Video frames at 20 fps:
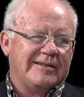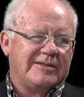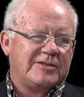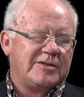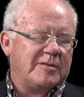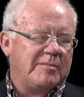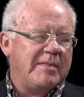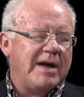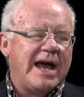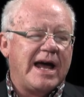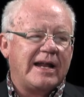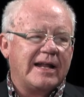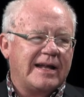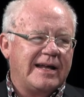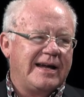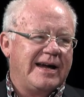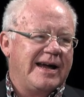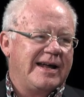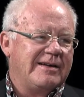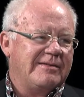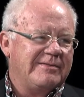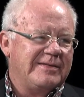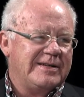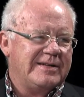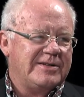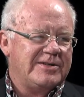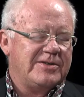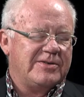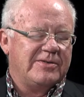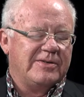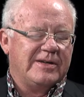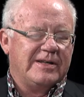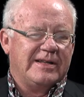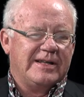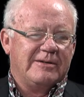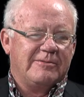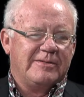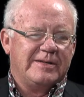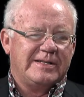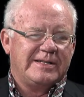traumatic kind of injury
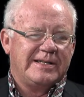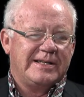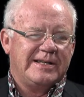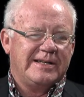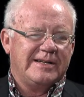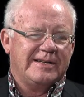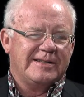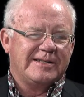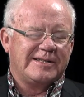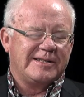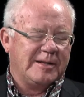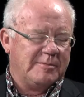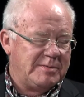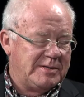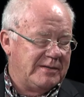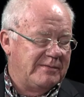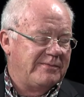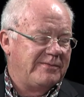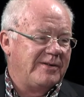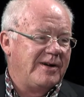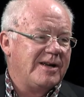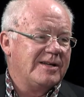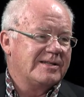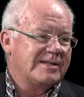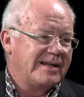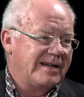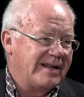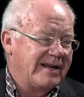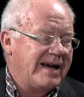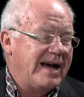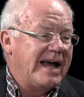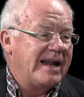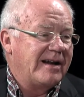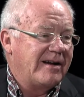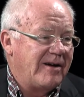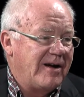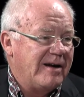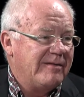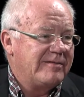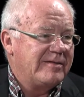that we see is slips and falls getting on
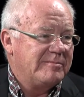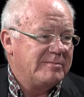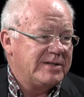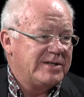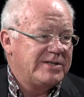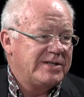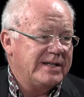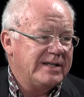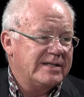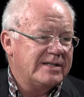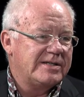and off the machine.